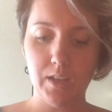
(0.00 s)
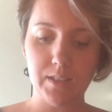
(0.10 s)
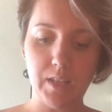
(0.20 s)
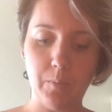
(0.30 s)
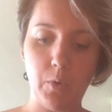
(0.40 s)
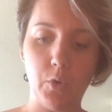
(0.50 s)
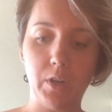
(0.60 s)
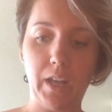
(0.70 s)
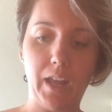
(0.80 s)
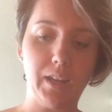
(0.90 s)
some
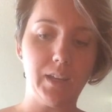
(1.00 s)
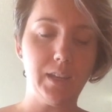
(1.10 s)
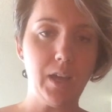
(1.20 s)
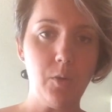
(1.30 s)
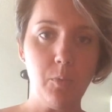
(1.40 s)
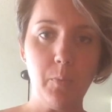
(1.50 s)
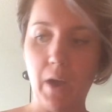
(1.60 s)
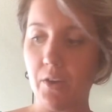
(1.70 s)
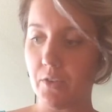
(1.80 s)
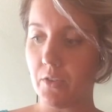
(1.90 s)
organic kelp
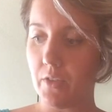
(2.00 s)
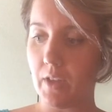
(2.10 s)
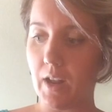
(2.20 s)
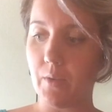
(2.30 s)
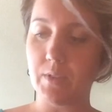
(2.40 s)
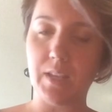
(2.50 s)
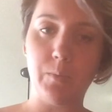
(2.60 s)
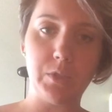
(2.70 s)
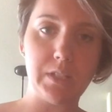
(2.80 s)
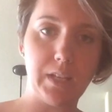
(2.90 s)
powder that I was
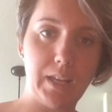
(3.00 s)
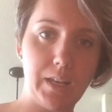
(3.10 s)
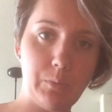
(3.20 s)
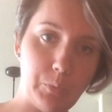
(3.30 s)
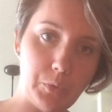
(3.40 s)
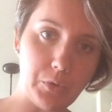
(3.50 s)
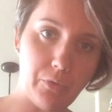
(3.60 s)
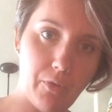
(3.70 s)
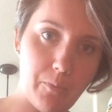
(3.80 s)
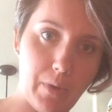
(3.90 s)
able to get in bulk
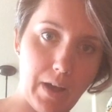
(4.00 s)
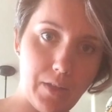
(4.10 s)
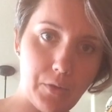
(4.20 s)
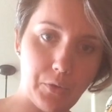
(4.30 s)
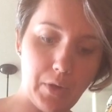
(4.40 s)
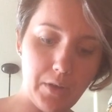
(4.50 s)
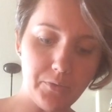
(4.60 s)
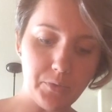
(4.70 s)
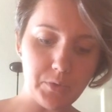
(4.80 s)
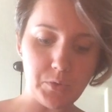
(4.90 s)
from my local
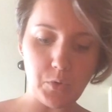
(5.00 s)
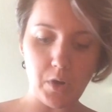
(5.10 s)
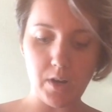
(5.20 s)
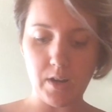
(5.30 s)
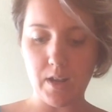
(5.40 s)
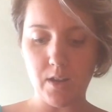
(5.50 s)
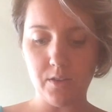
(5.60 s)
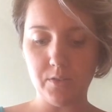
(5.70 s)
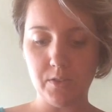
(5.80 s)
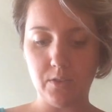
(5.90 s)
health food store, and
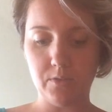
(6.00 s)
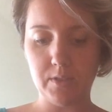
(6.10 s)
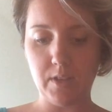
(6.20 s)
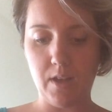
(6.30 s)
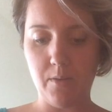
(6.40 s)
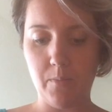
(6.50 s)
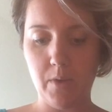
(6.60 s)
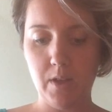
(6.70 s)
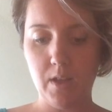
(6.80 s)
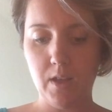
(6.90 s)
also some
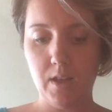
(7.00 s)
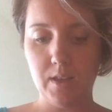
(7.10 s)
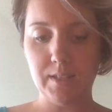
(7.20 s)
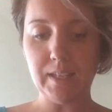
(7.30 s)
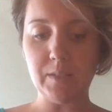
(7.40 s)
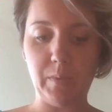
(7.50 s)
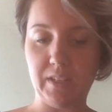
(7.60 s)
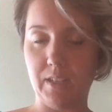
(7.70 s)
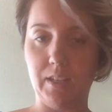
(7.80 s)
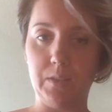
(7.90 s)
sesame
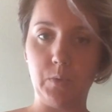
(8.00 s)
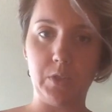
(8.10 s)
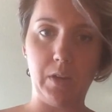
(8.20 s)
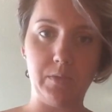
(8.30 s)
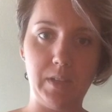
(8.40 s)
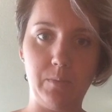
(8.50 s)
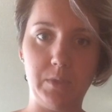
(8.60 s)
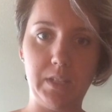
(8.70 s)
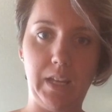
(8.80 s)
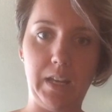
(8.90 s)
seeds, which I was
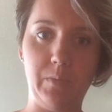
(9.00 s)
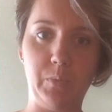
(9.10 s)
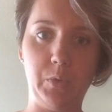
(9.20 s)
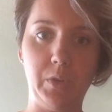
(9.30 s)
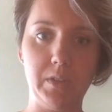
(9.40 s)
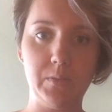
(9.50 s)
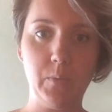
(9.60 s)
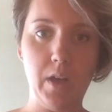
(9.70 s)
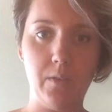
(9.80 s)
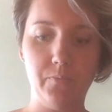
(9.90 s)
able to get in bulk as
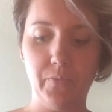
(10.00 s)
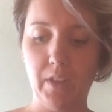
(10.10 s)
well.